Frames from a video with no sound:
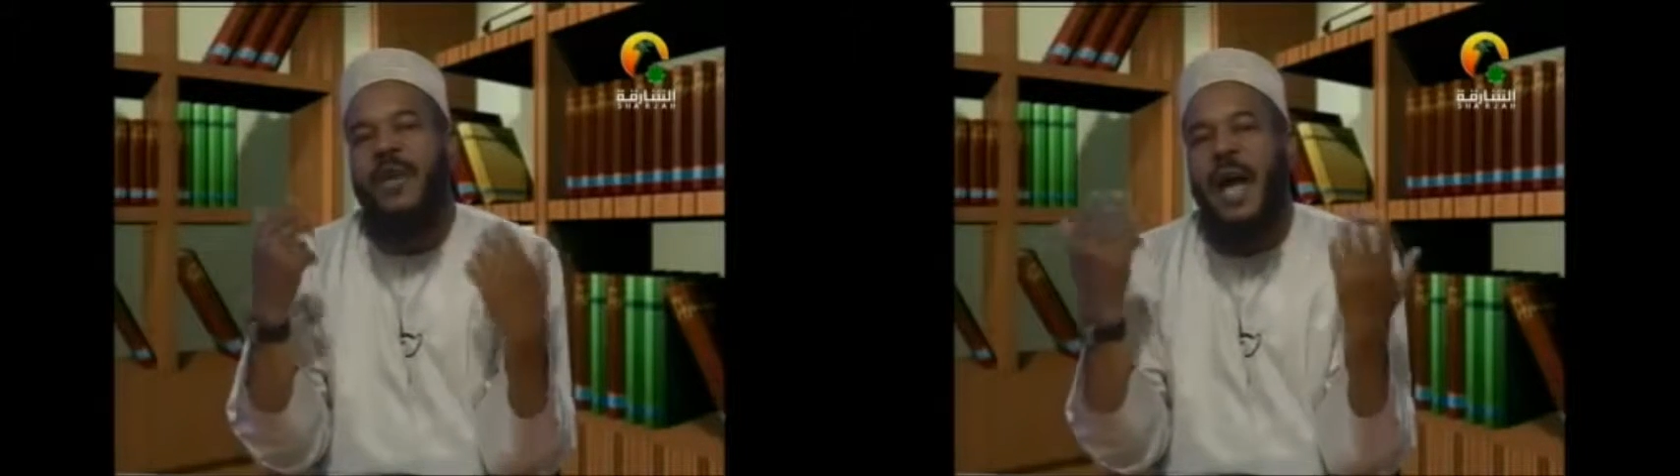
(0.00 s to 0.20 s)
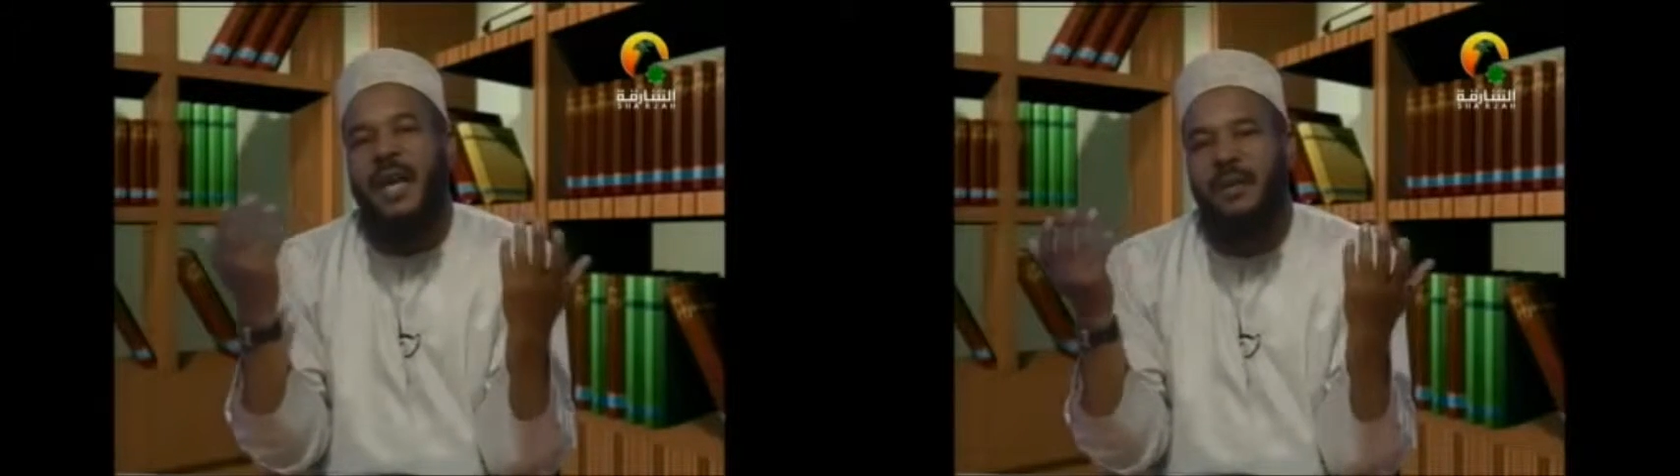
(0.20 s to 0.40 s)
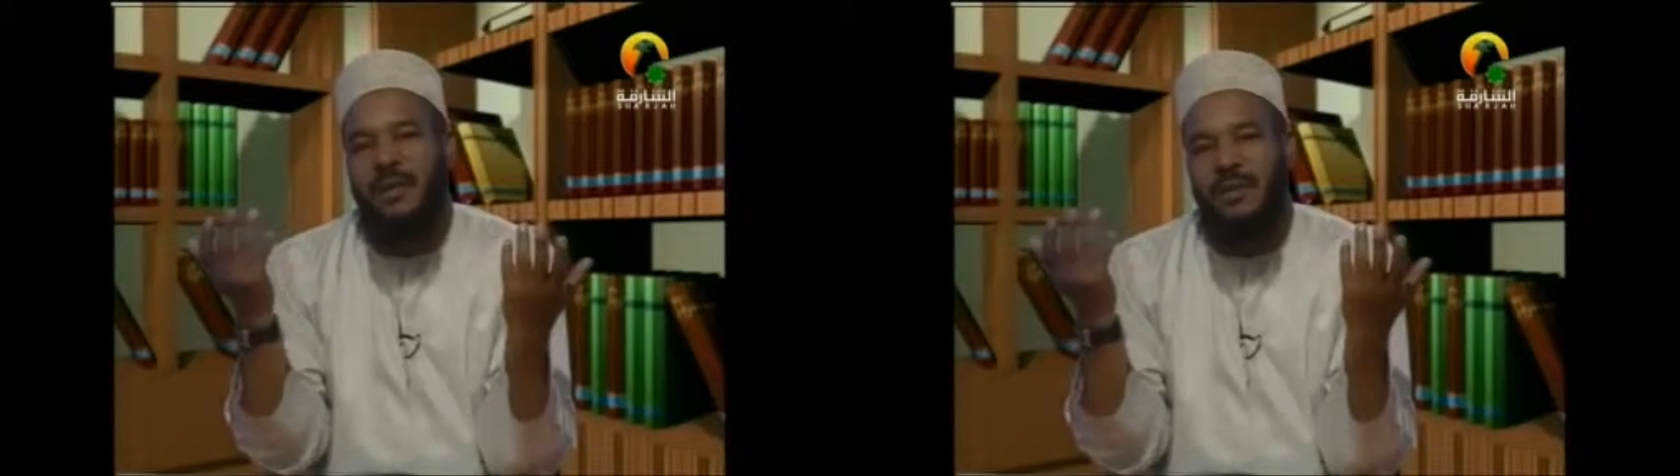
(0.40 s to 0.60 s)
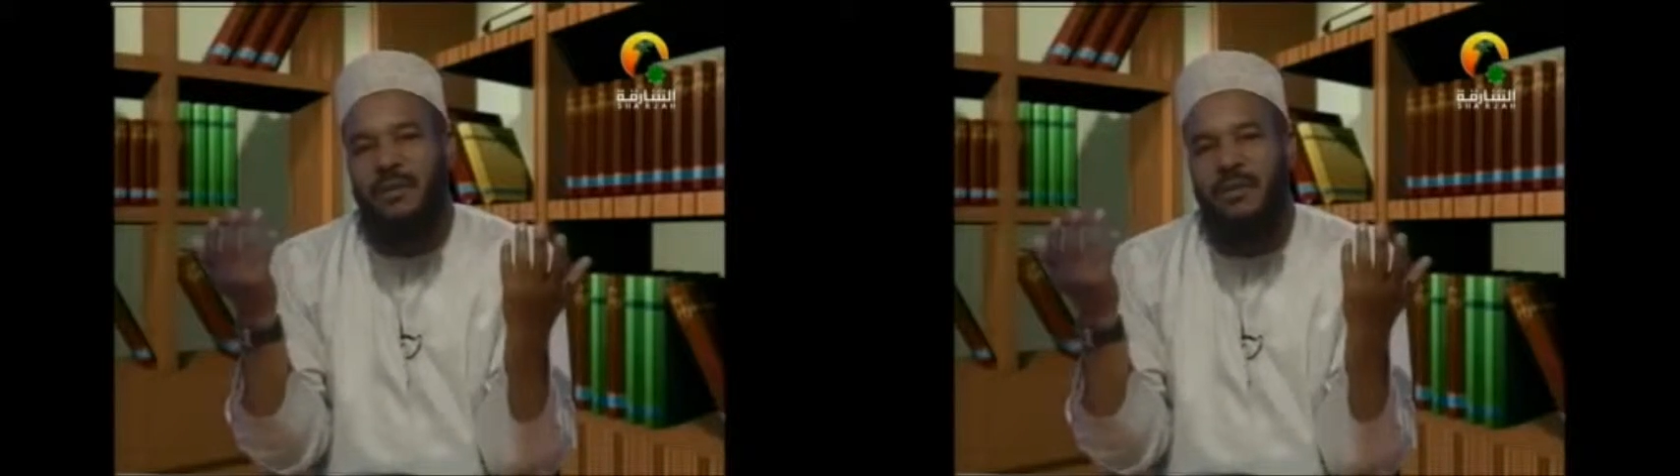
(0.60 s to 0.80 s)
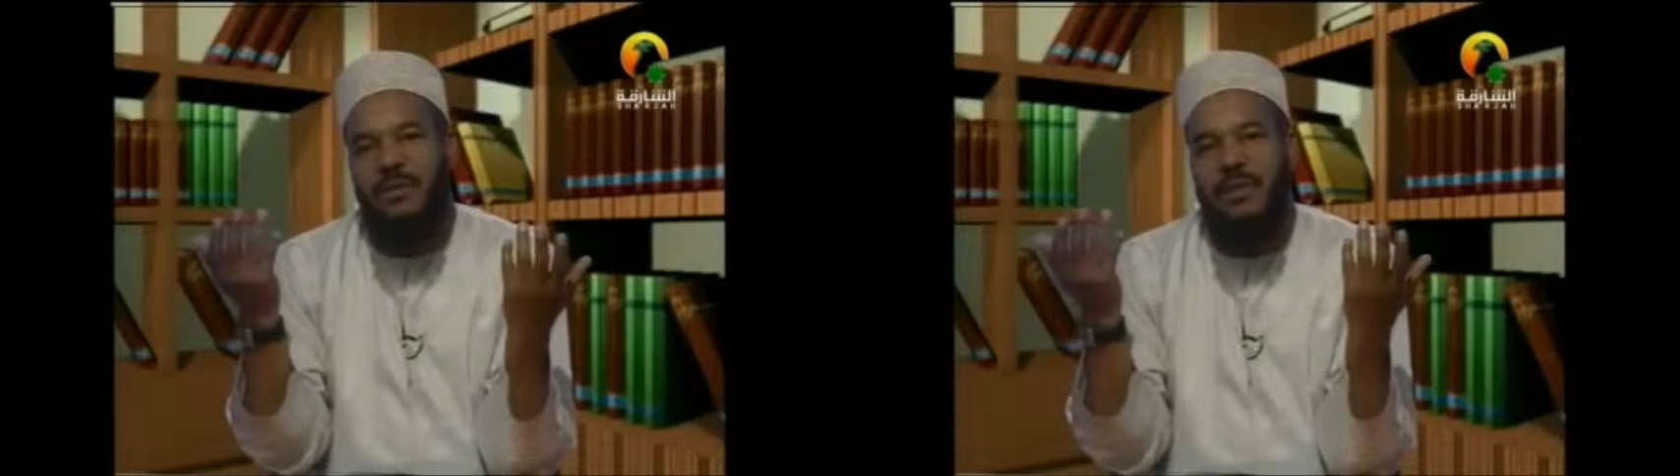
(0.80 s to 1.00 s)
idols,
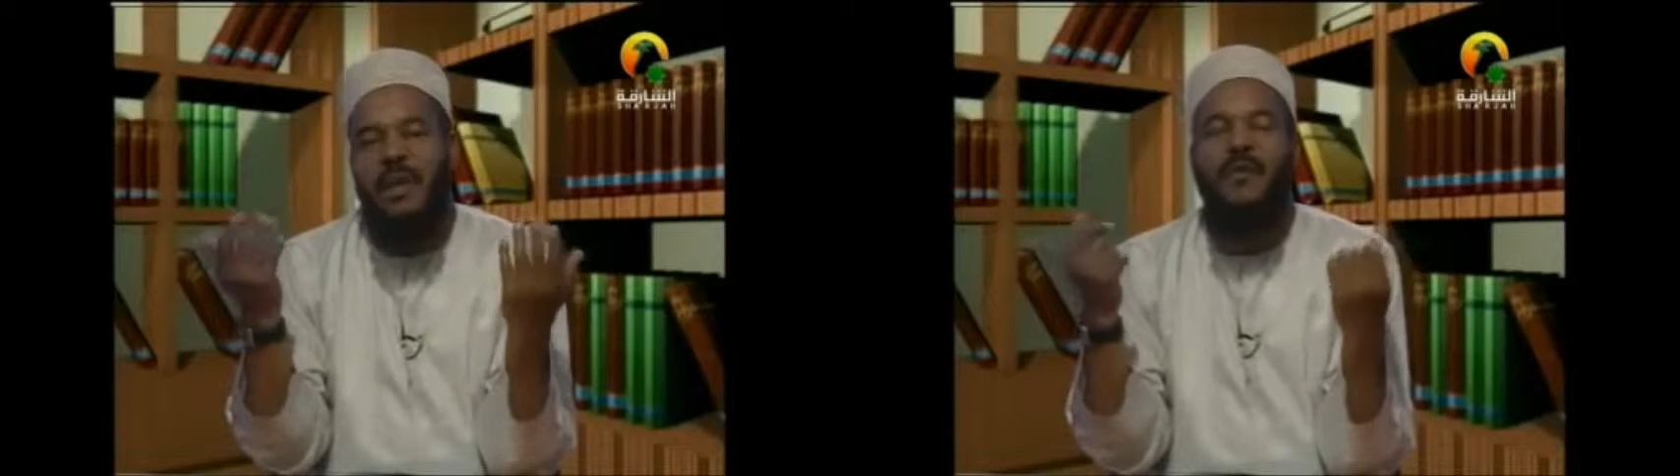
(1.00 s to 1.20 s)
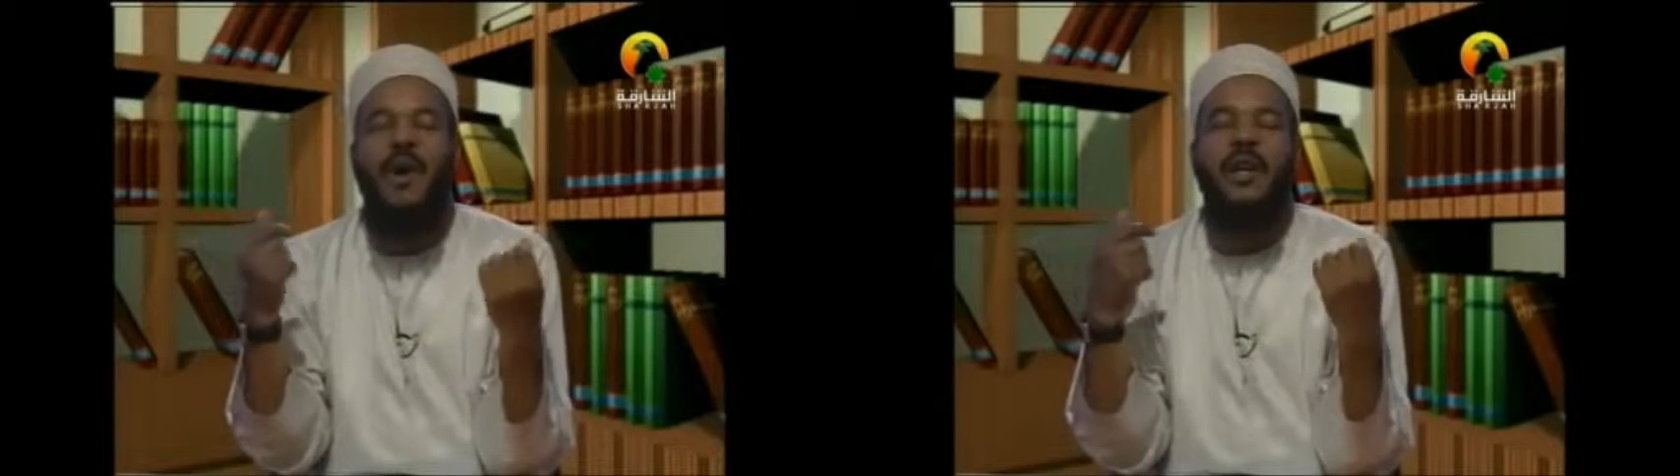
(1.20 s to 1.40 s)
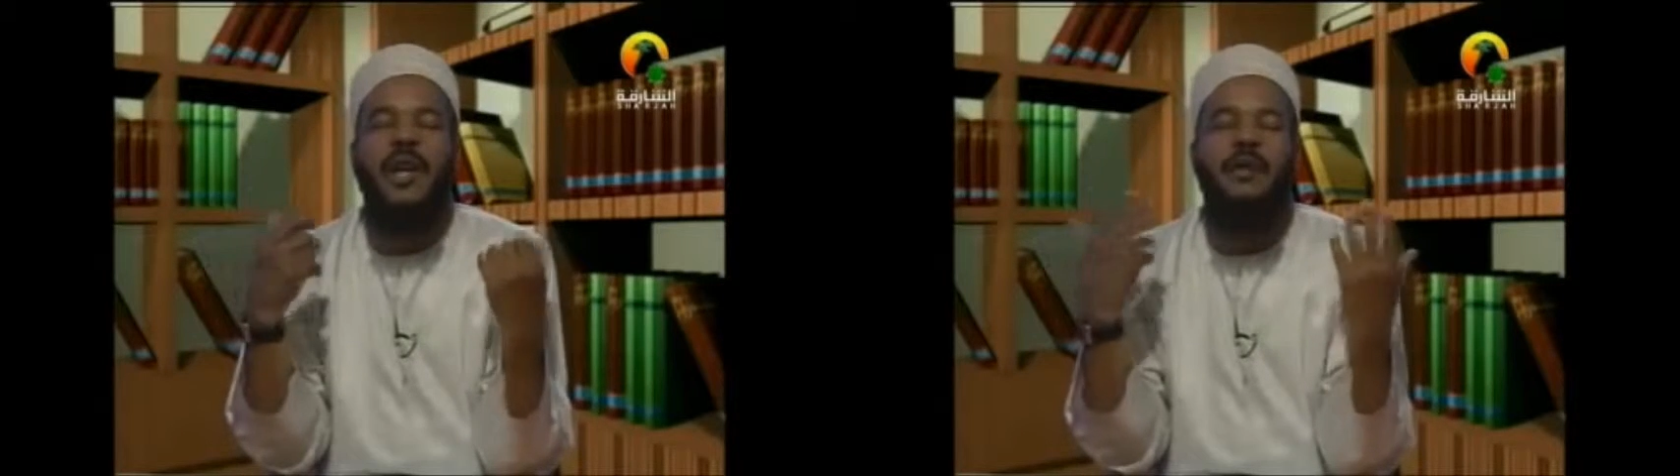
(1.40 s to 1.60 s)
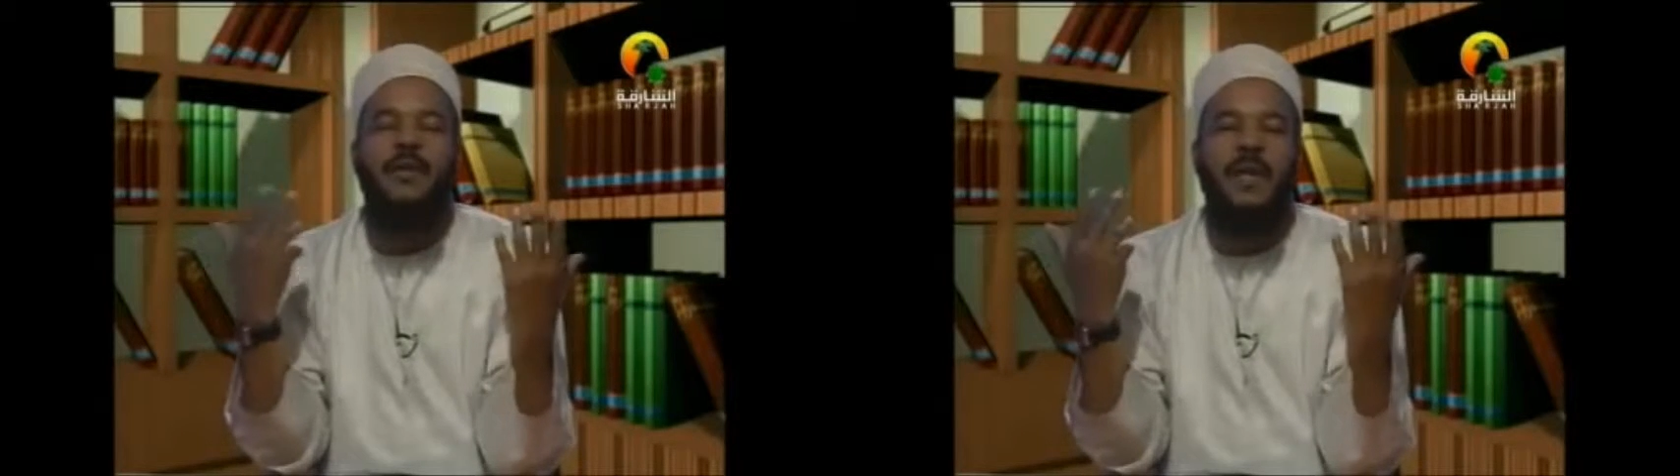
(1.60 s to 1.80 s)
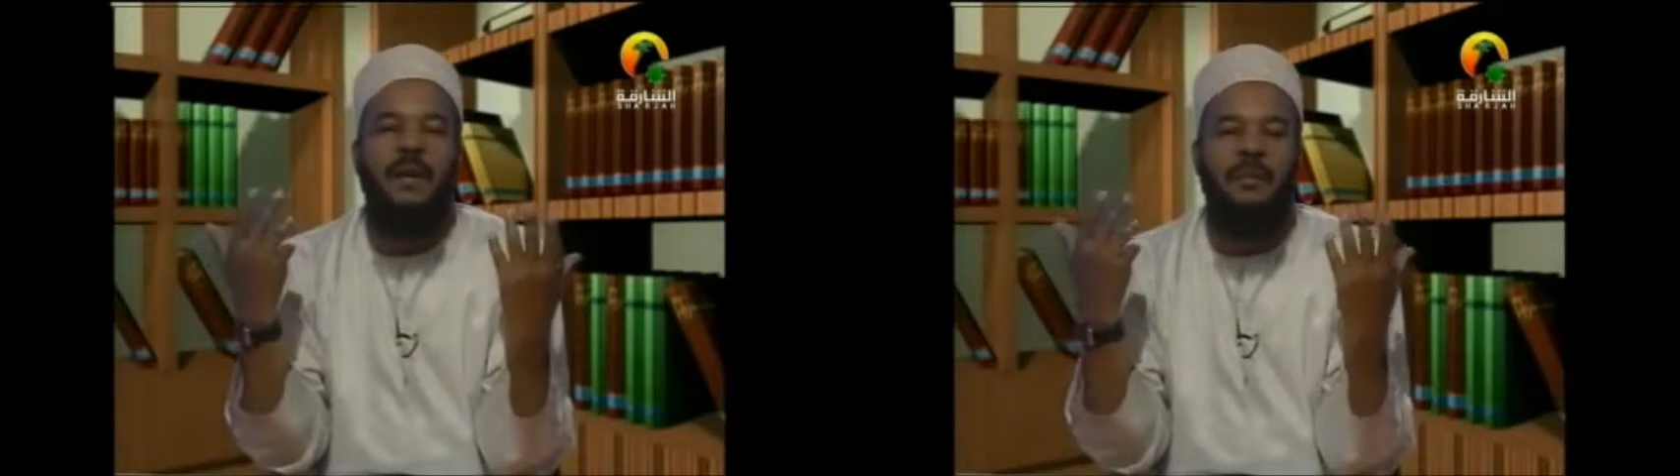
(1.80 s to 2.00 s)
they fall in love
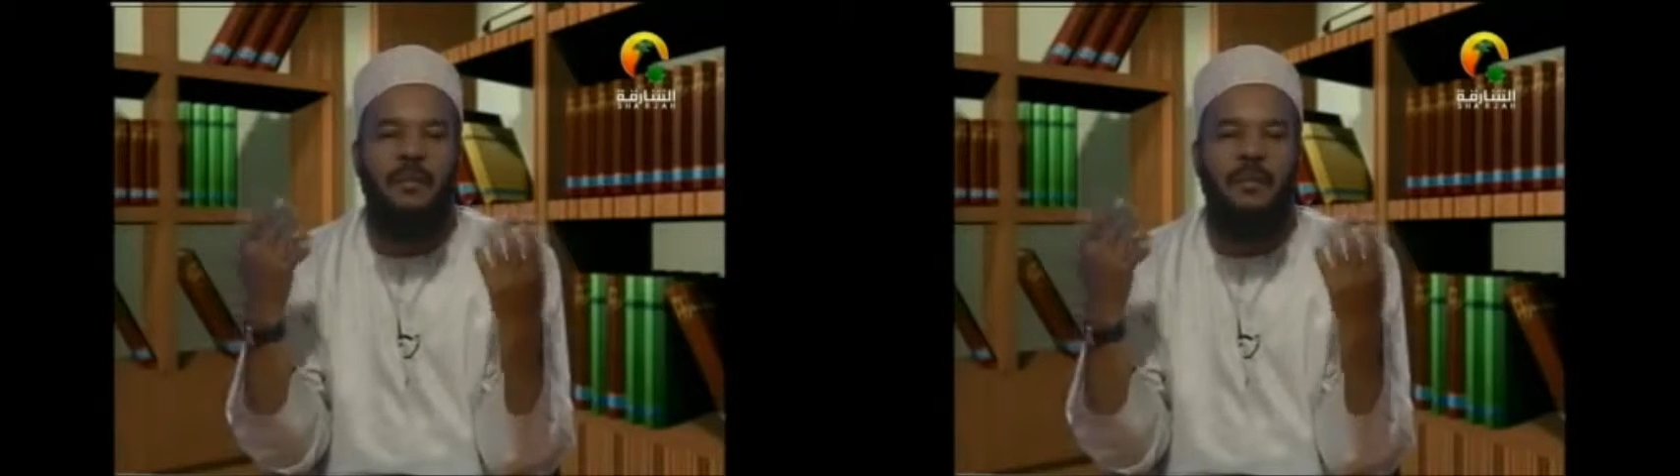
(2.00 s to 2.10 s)
with them.